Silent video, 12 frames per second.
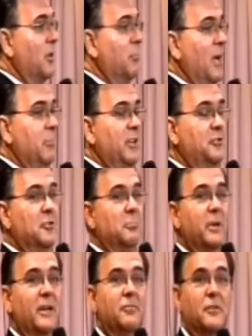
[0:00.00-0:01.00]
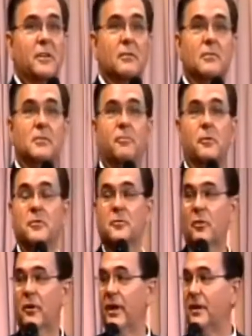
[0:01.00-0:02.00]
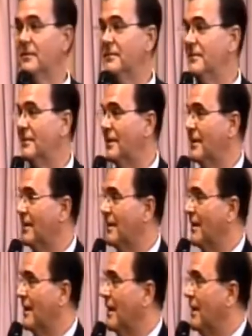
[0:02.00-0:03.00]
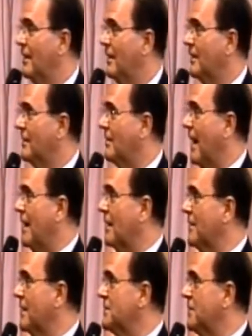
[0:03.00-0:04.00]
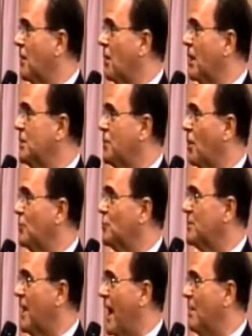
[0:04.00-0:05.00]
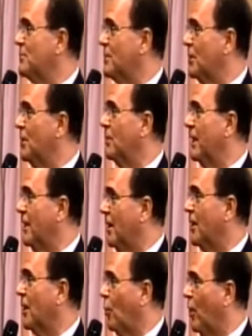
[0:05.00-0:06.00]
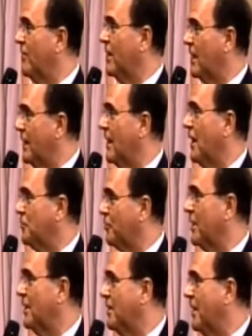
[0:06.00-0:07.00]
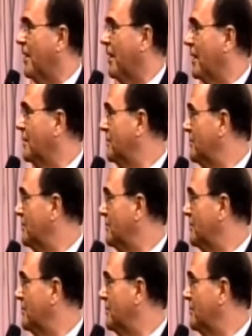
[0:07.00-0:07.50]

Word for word: It may be too big for the, for the screen. The title of this, The Early Church Was Absolutely Unequivocally Not Trinitarian.